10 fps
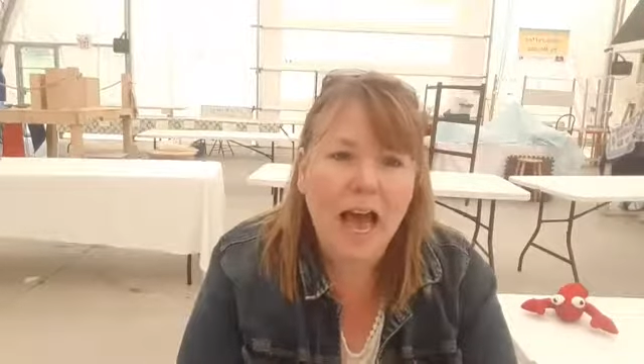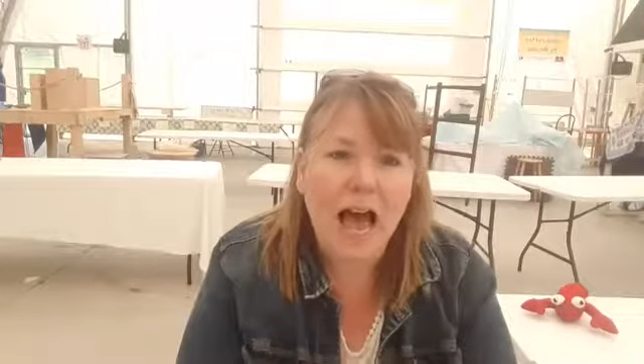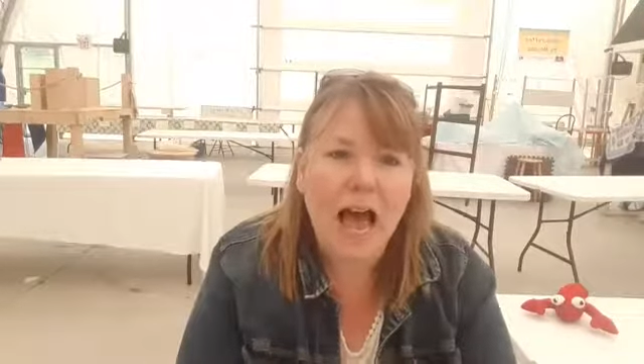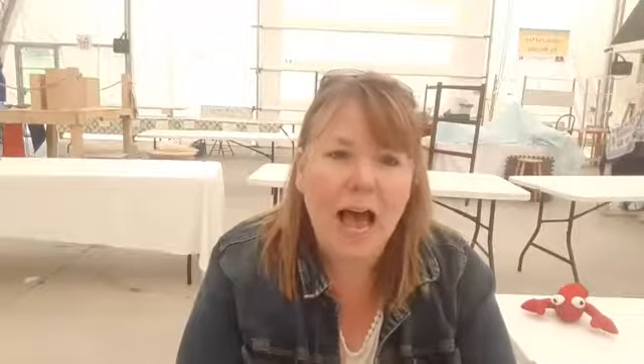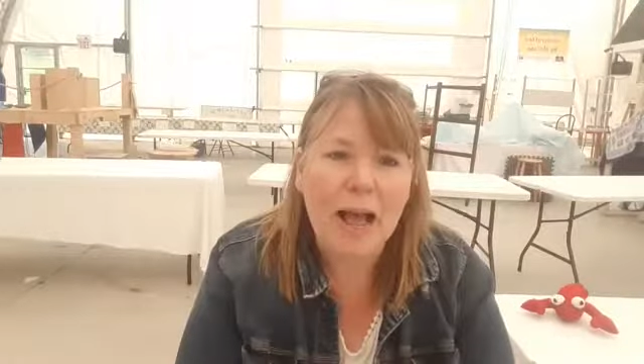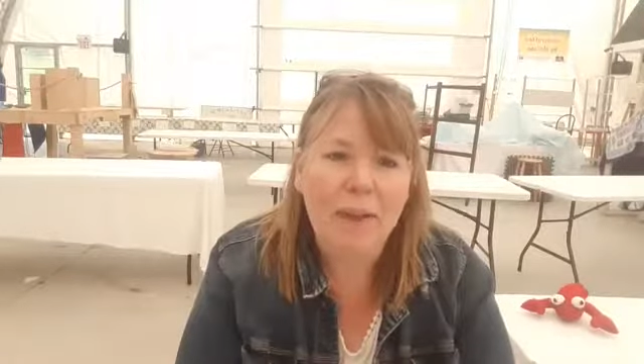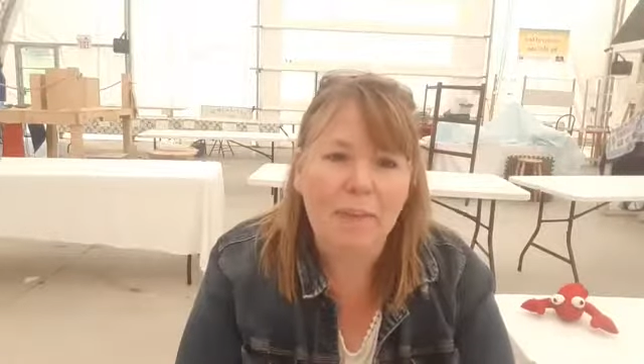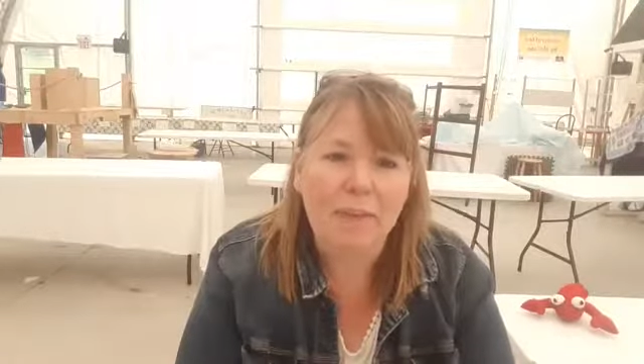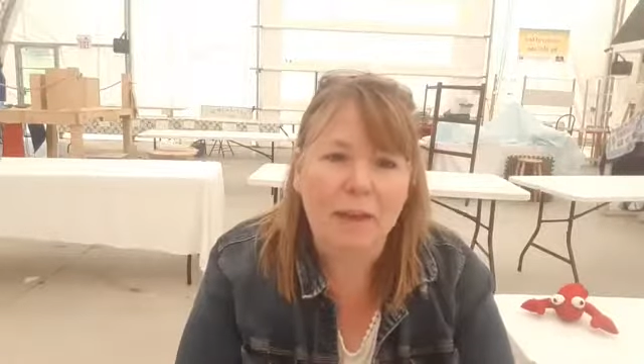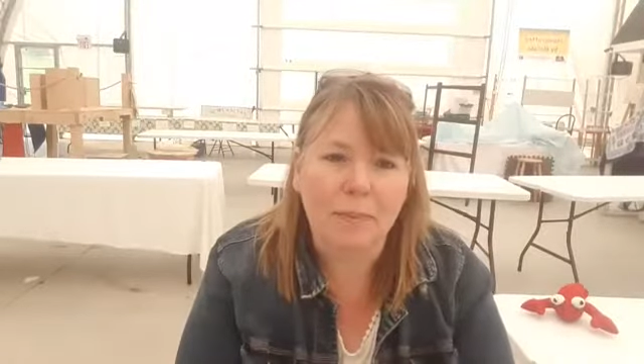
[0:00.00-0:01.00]

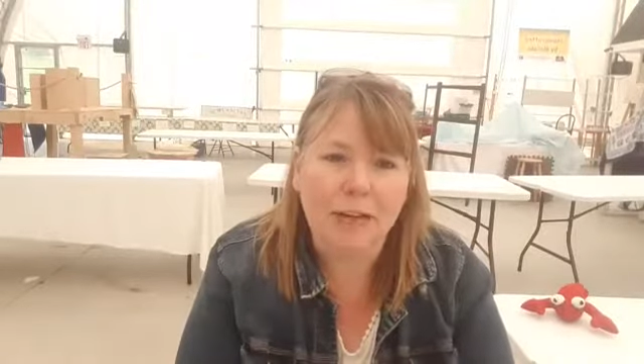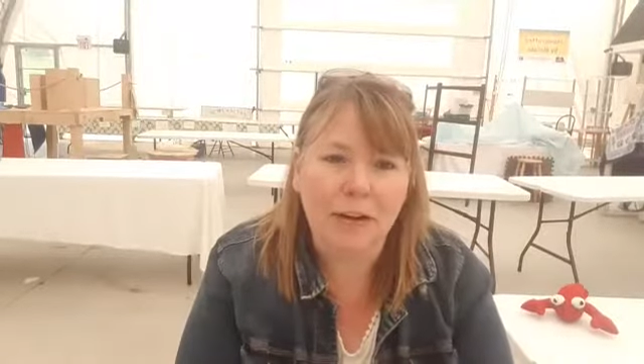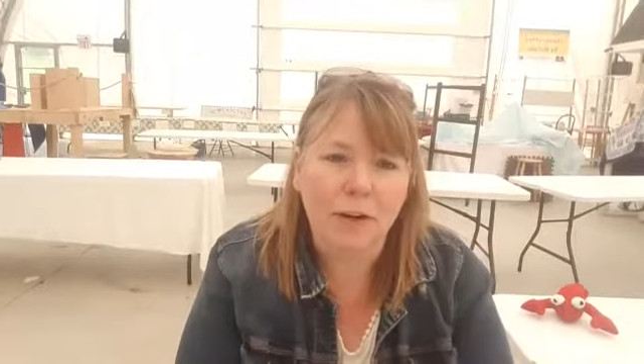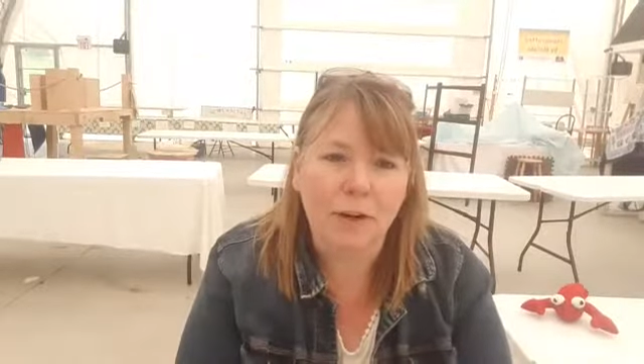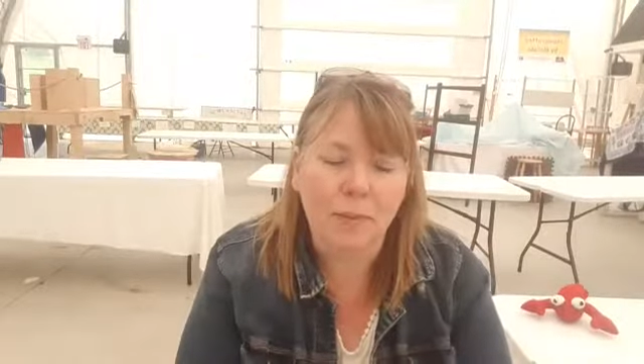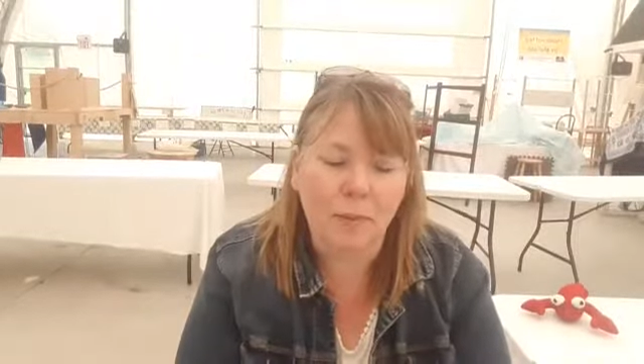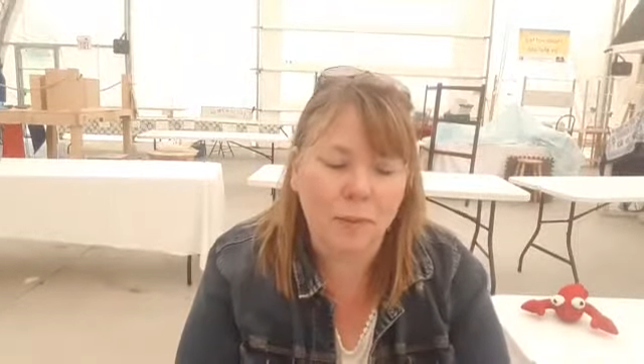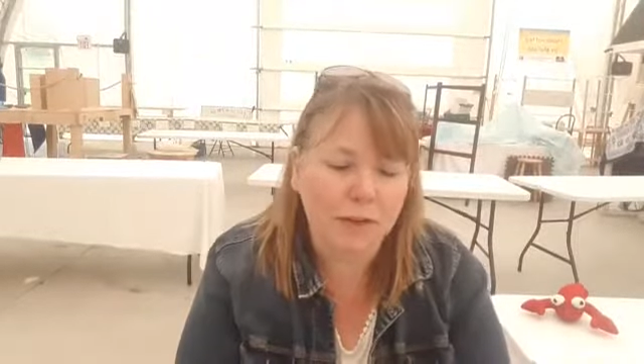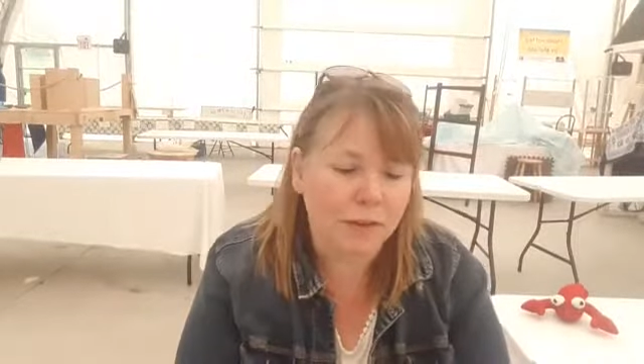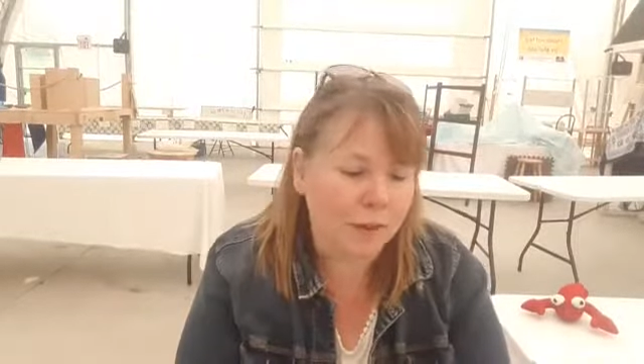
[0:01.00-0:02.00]
I'm here
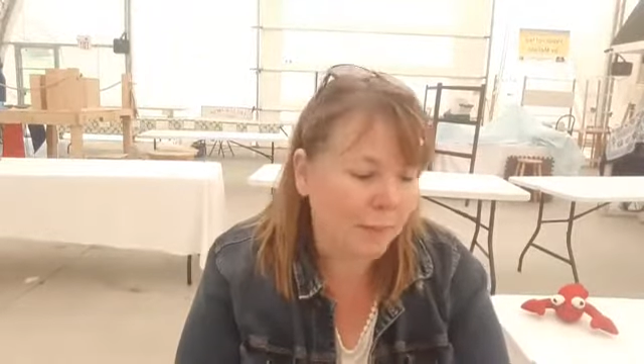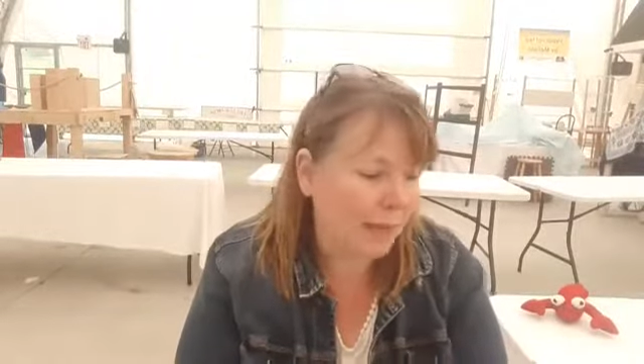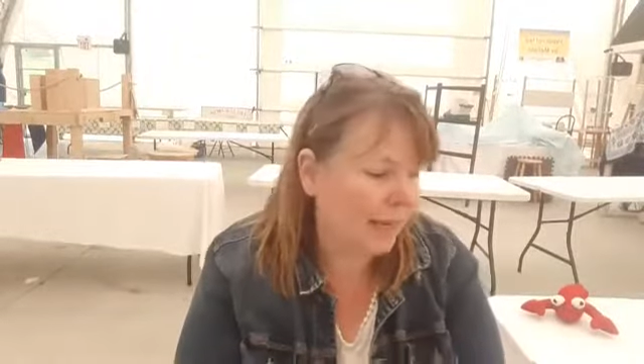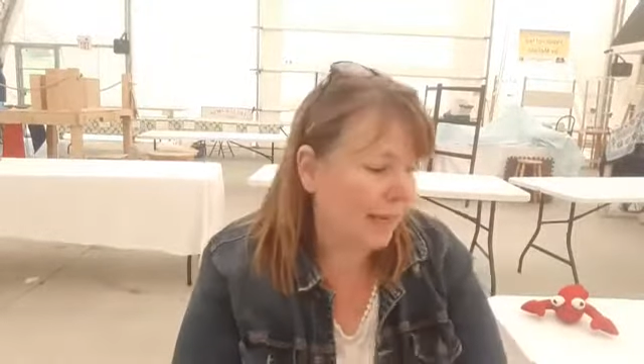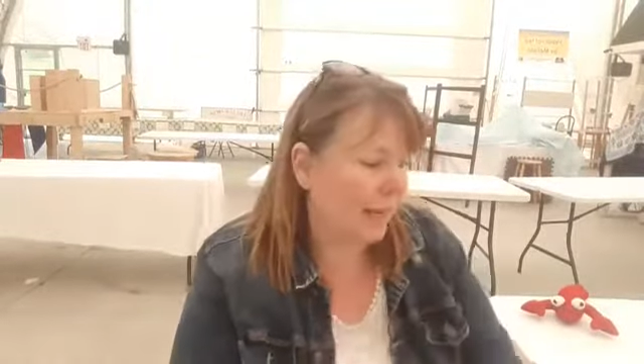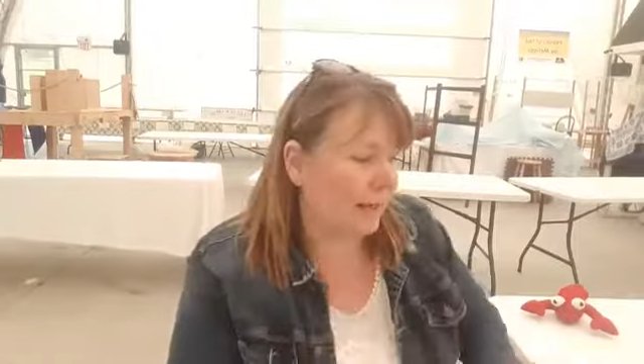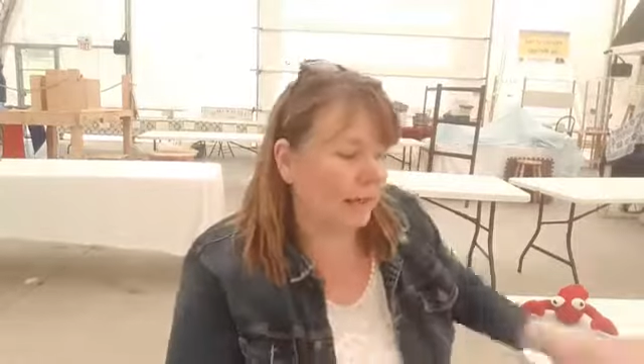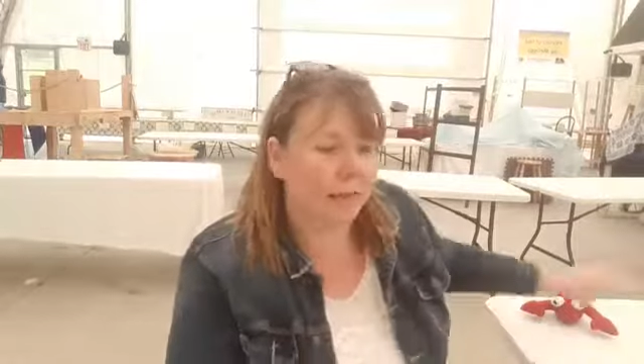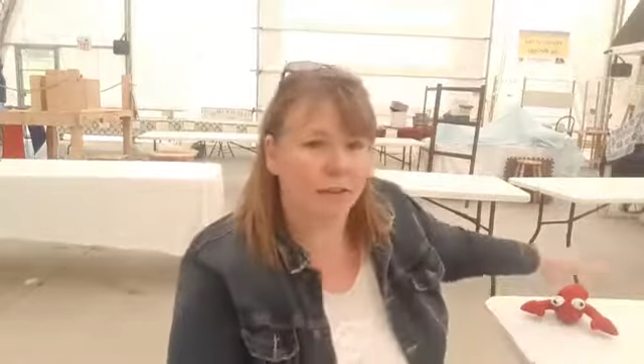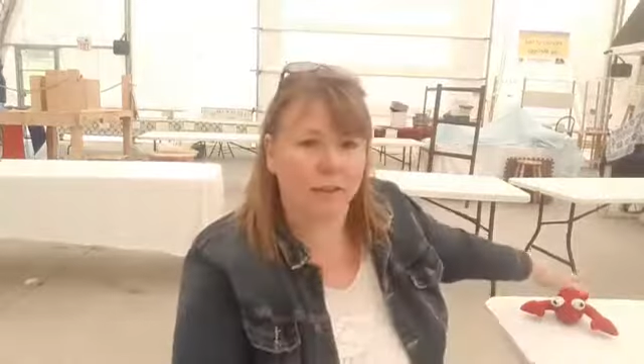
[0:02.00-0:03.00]
with me
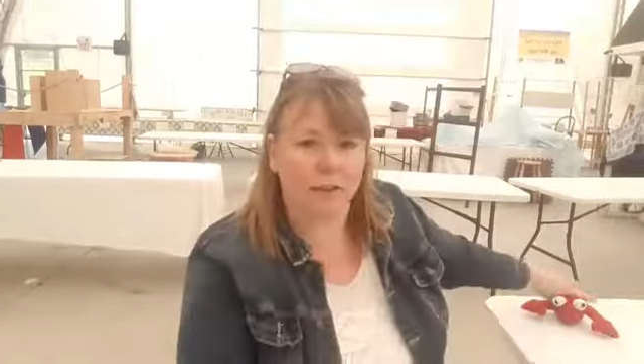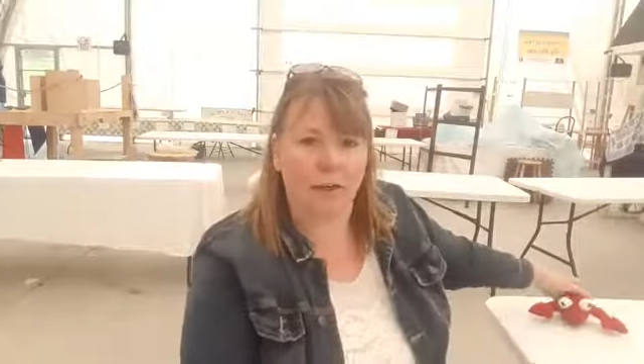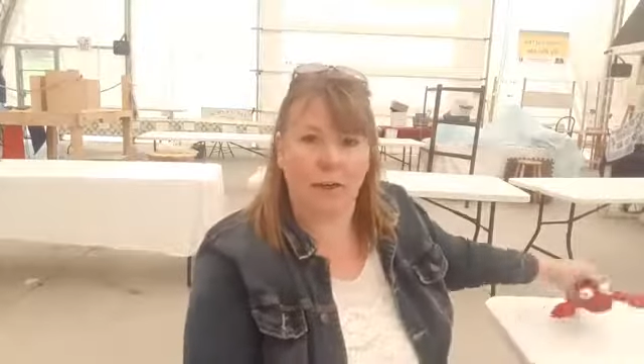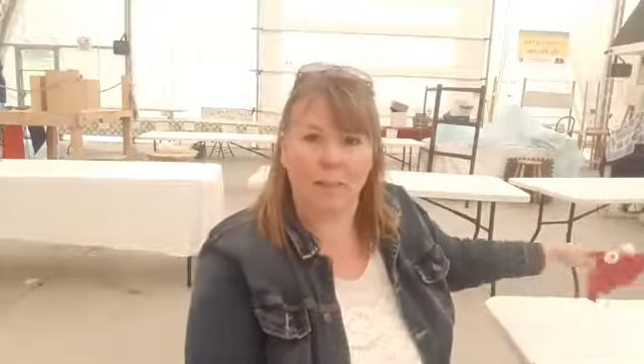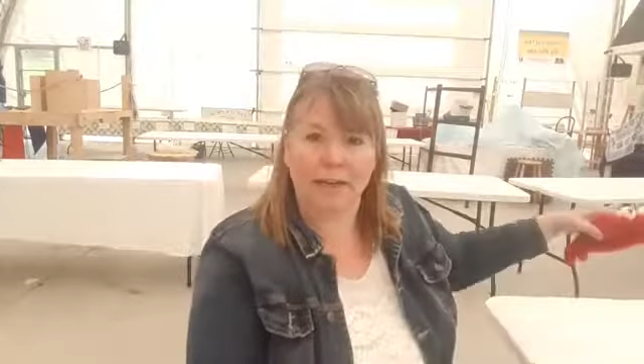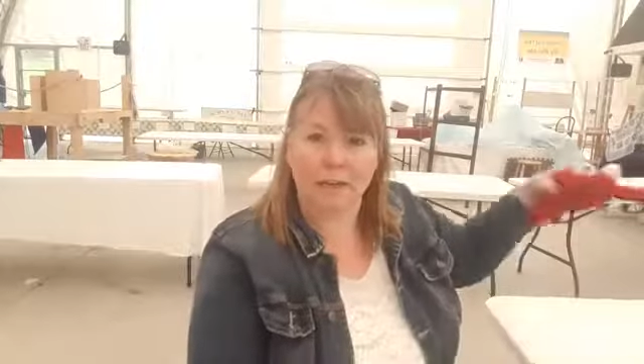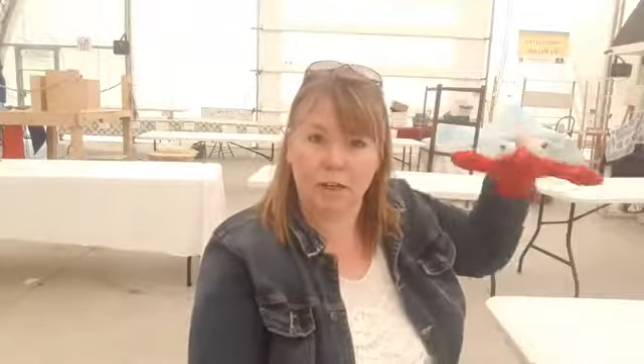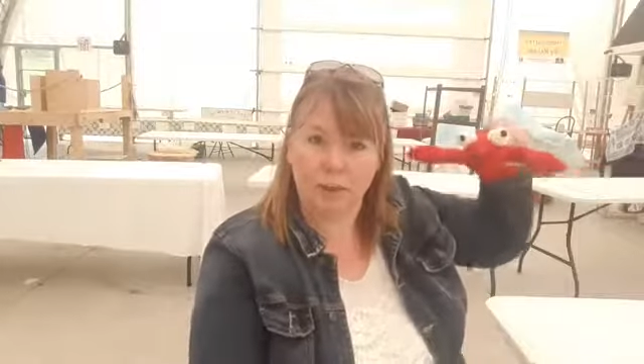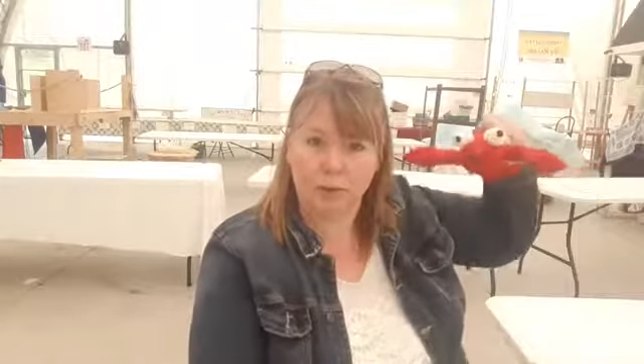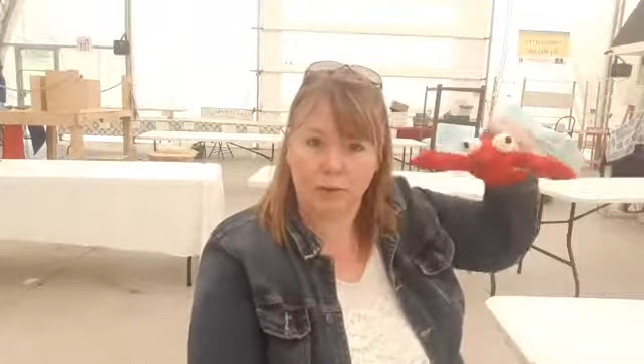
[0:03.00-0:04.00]
and our
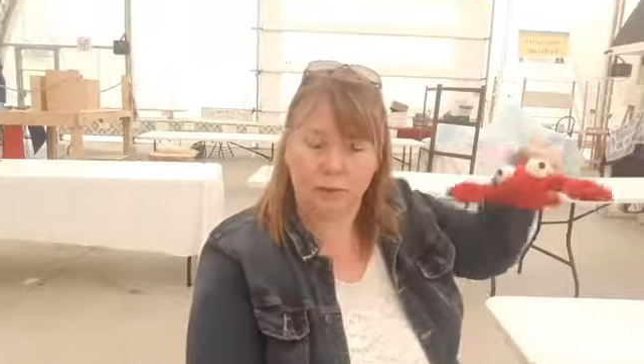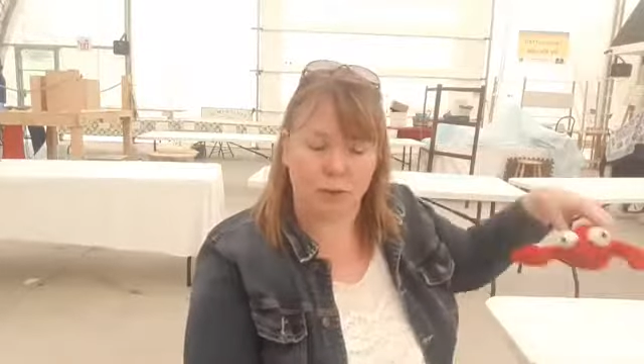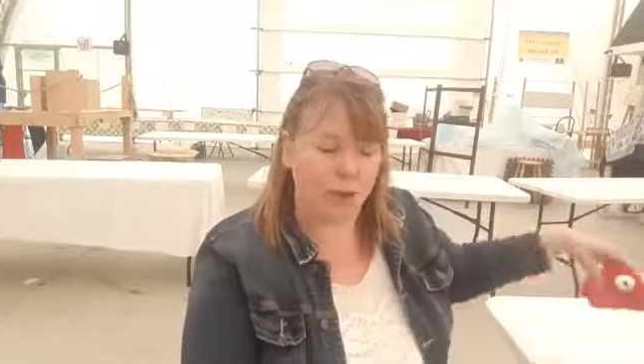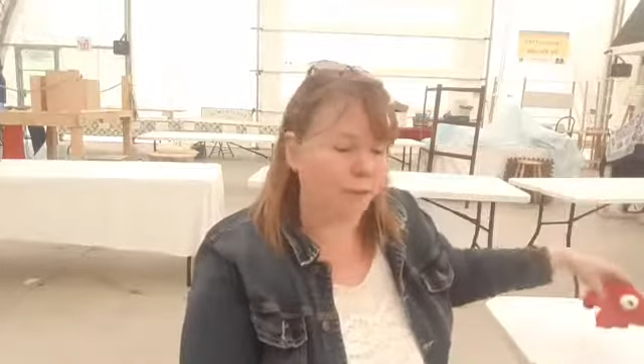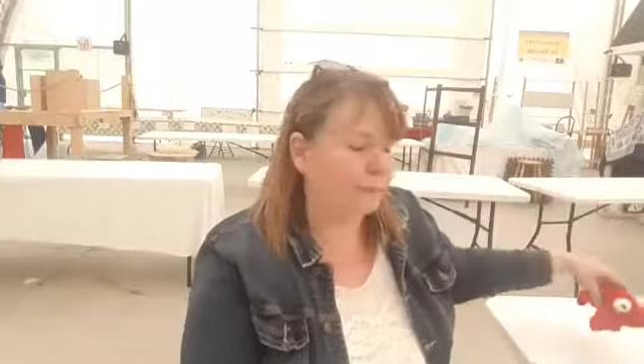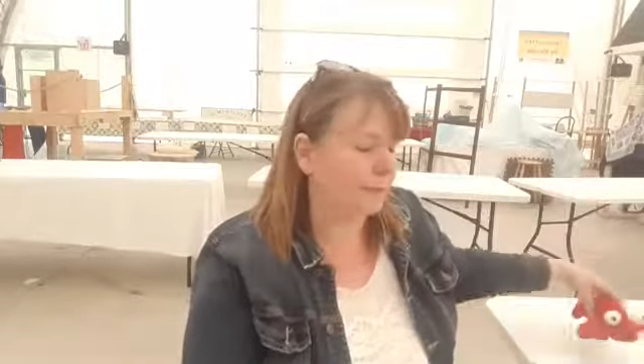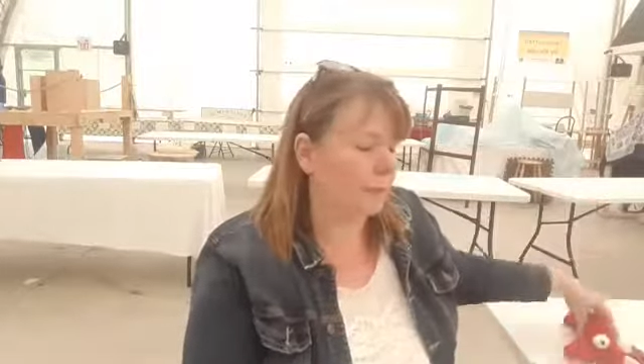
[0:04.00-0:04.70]
mascot Joe Jr.